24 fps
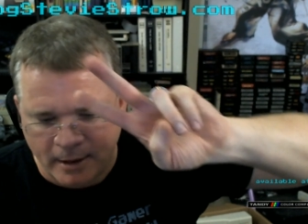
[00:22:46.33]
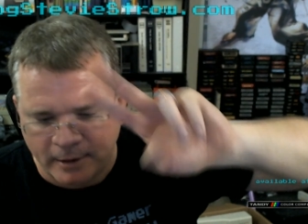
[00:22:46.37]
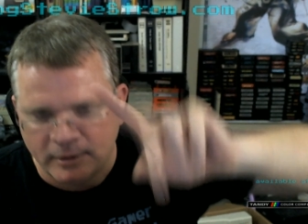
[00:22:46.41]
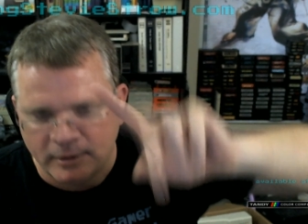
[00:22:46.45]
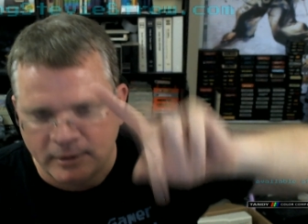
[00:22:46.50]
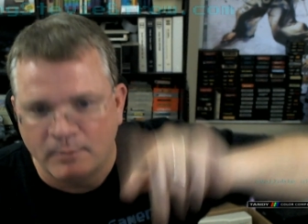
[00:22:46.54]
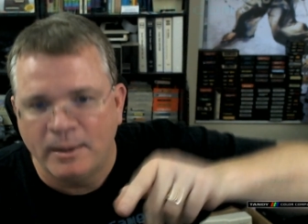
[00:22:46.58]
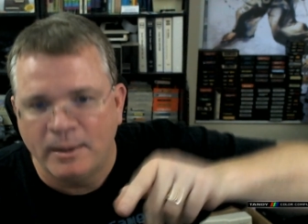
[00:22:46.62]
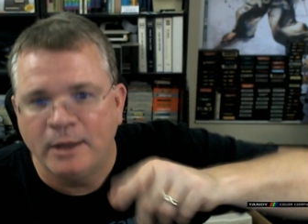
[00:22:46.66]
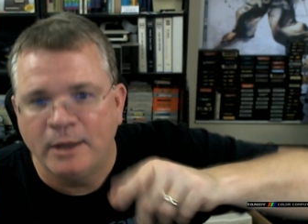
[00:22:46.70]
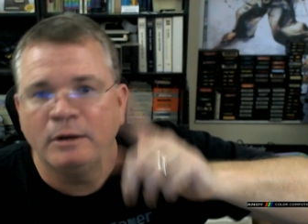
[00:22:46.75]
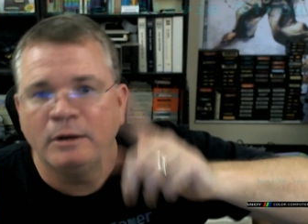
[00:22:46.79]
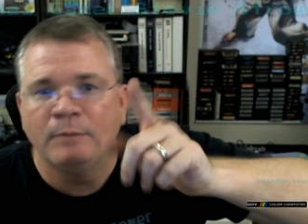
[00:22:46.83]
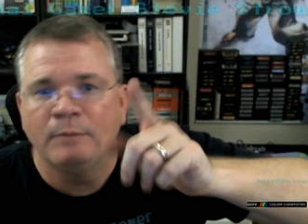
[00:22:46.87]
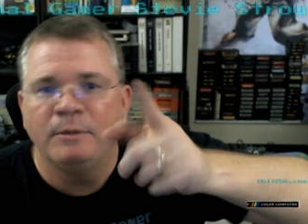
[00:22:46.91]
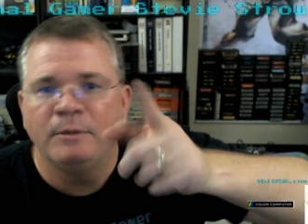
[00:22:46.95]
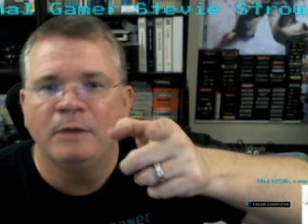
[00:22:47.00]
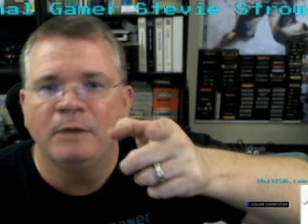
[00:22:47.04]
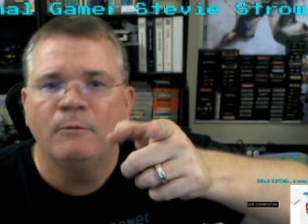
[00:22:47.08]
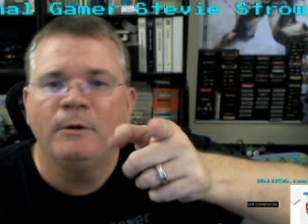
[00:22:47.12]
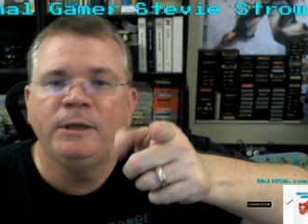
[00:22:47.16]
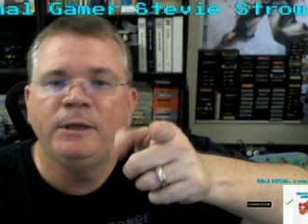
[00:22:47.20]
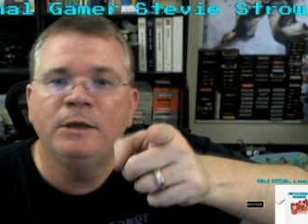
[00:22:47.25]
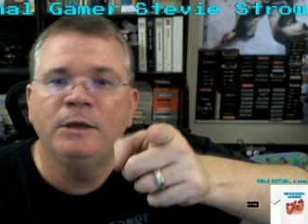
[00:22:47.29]
You may only be
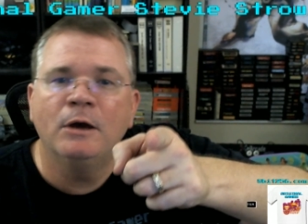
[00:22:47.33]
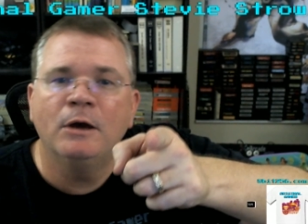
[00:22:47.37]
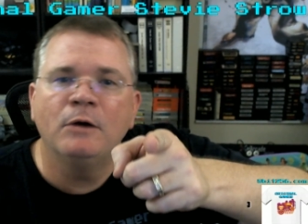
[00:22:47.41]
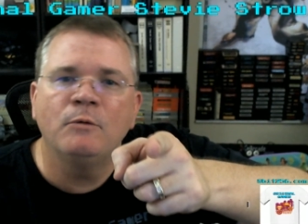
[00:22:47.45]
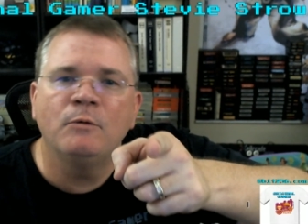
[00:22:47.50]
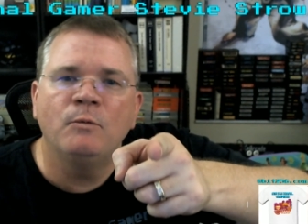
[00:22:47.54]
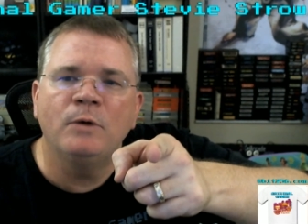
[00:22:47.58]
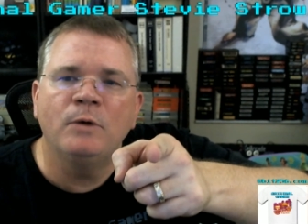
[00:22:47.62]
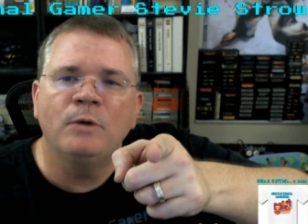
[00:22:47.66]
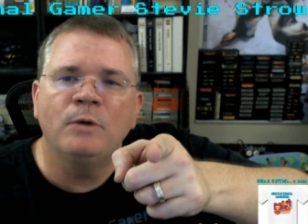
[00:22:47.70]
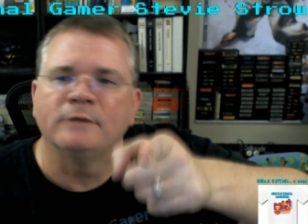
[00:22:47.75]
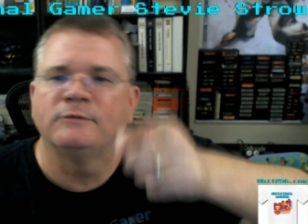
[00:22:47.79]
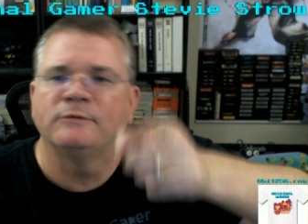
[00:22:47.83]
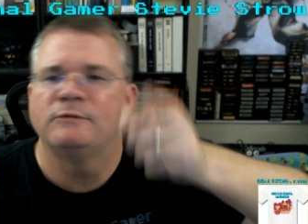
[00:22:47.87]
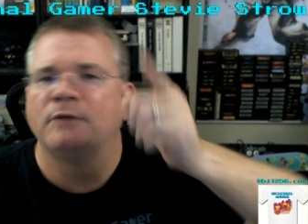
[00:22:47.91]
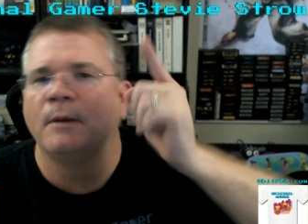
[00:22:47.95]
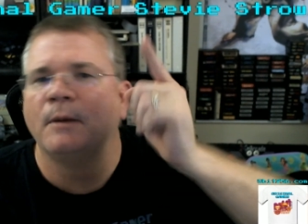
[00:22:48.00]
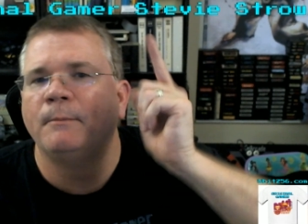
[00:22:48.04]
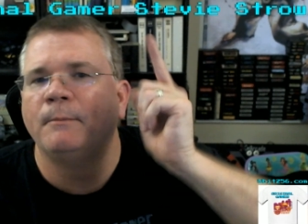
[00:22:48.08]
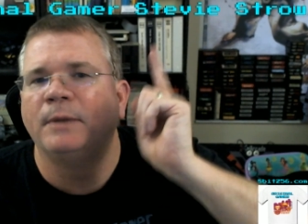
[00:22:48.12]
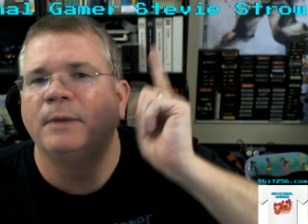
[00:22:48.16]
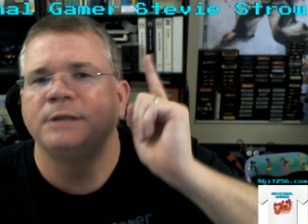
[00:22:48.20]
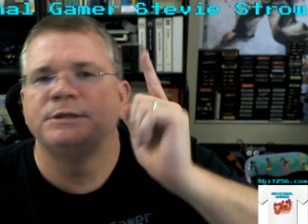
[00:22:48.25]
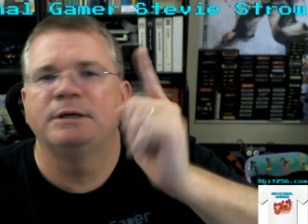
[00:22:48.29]
young once,
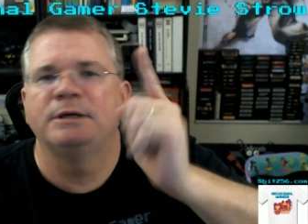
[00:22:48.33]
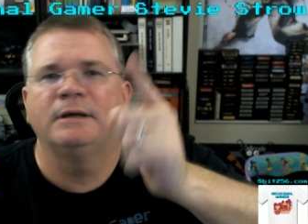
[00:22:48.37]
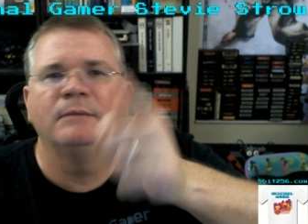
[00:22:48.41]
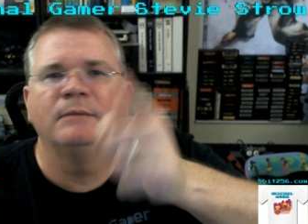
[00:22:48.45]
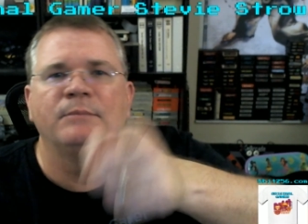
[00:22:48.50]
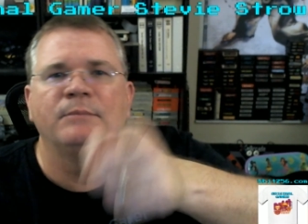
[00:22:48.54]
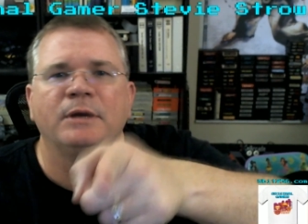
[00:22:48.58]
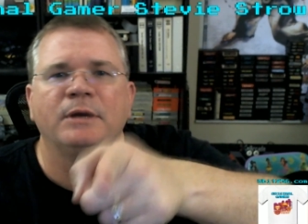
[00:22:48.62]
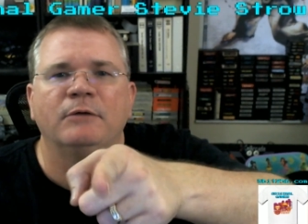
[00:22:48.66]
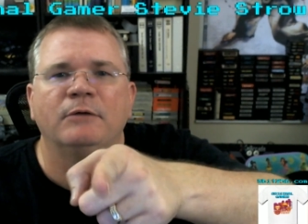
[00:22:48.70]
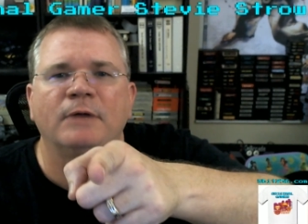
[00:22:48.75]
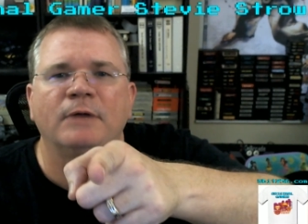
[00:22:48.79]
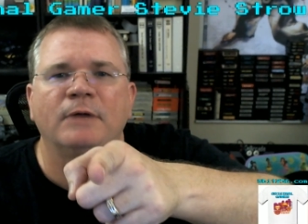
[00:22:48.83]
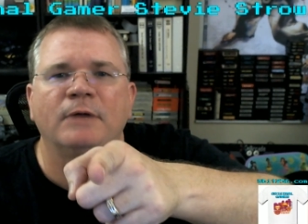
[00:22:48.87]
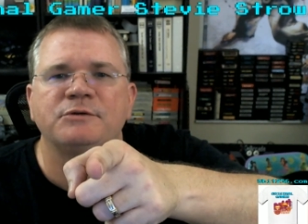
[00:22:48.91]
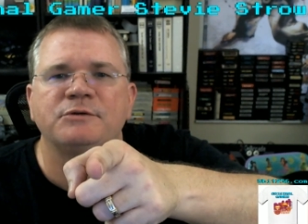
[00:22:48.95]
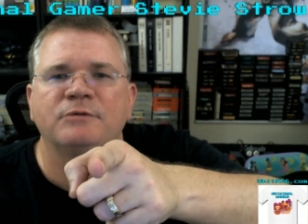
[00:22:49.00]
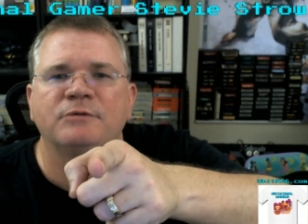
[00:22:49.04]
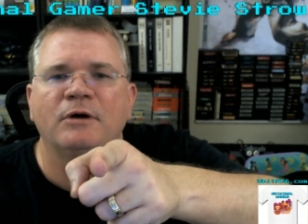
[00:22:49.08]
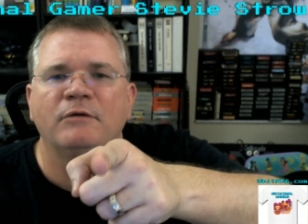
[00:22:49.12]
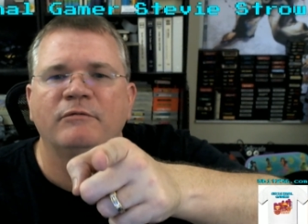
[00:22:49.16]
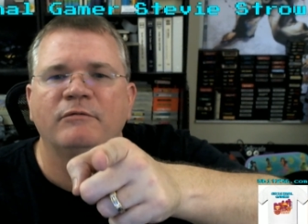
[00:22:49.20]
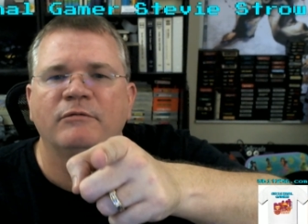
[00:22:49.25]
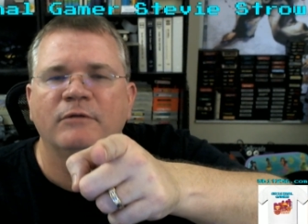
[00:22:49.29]
but you can be
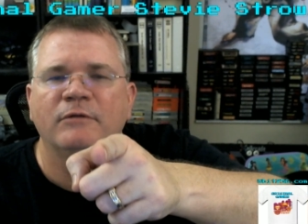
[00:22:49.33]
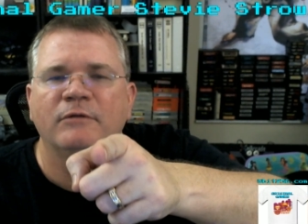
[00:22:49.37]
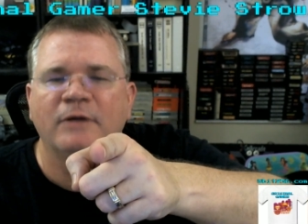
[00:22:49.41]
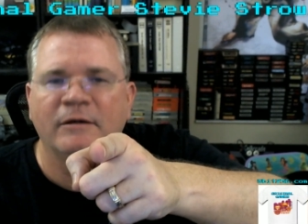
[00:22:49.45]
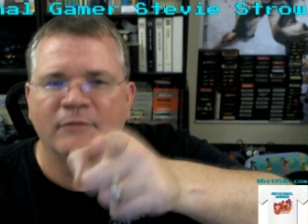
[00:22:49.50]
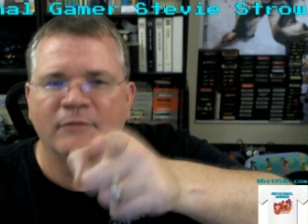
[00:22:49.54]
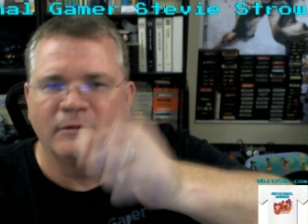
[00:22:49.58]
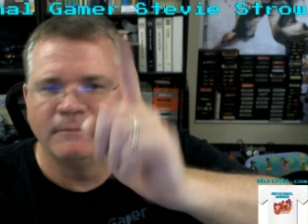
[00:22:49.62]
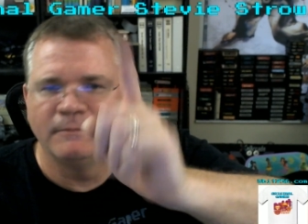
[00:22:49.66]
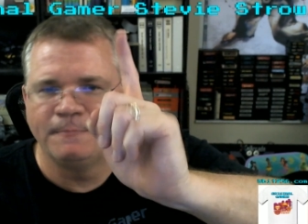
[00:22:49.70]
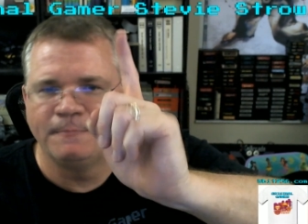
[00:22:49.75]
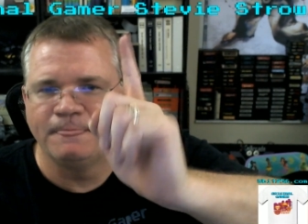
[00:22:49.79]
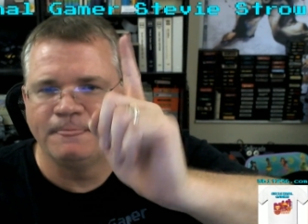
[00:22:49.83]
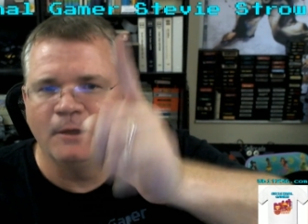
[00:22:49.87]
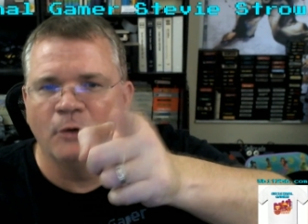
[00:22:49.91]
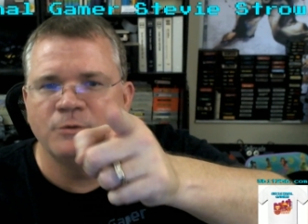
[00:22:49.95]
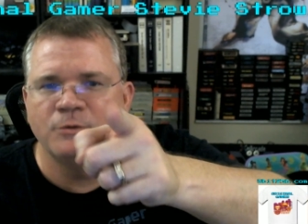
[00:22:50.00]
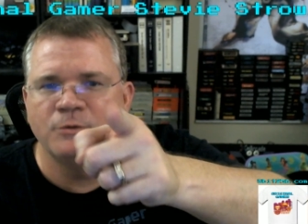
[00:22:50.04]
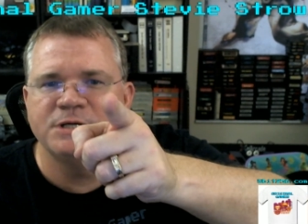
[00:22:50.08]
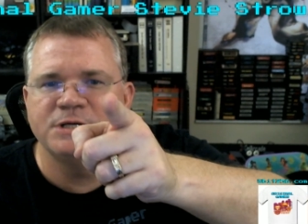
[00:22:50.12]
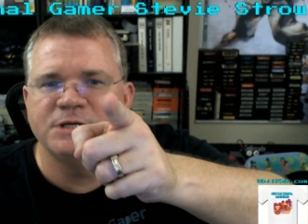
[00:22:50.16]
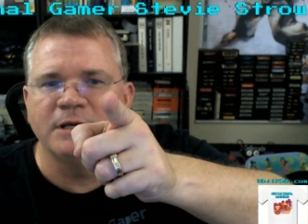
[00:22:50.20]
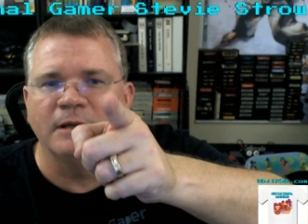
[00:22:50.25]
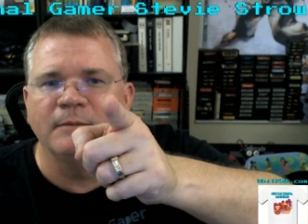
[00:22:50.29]
retro forever.
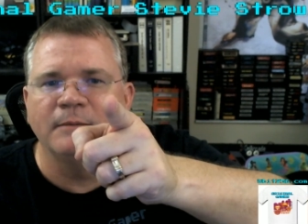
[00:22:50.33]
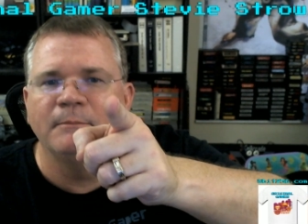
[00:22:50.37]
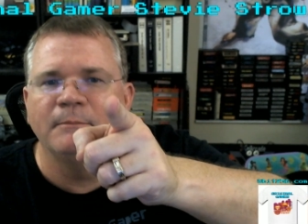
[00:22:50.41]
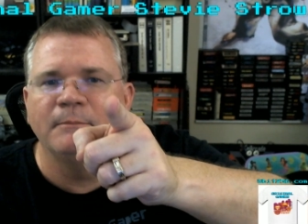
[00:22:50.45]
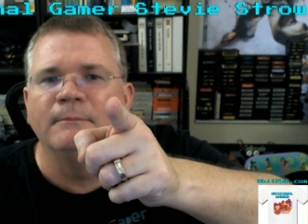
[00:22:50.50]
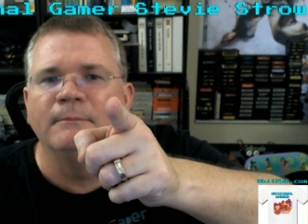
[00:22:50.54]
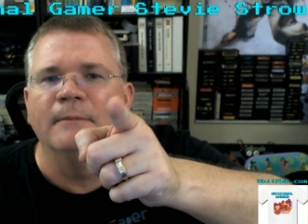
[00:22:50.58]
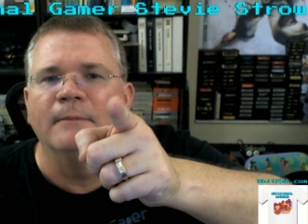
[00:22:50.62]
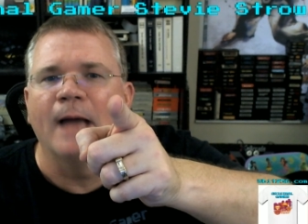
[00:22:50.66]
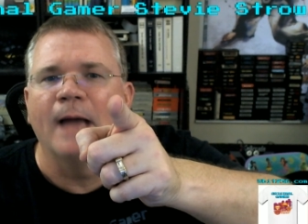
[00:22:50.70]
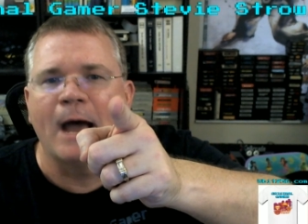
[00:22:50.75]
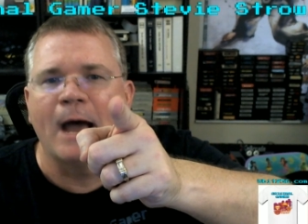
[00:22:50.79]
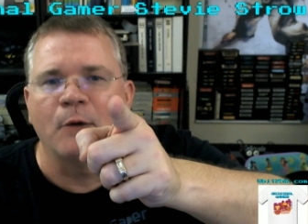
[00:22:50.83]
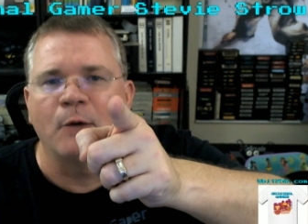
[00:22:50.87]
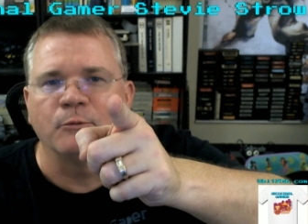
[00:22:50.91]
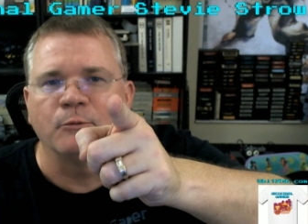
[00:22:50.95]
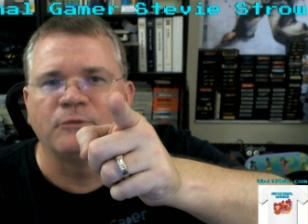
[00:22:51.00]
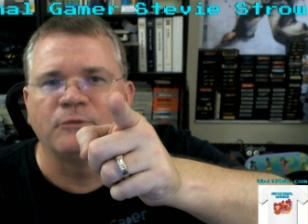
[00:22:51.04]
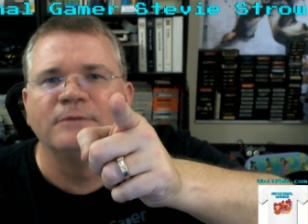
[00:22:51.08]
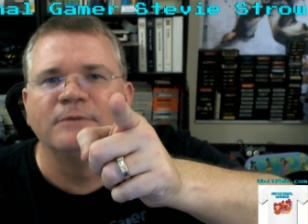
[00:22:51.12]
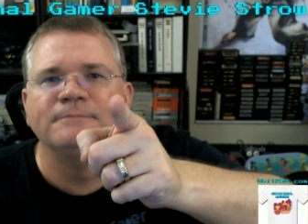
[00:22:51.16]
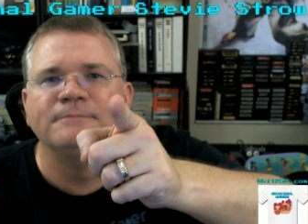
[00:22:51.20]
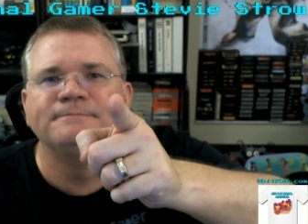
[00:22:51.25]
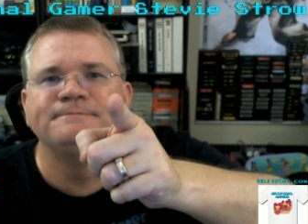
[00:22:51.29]
OG,
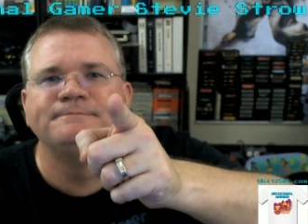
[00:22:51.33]
out.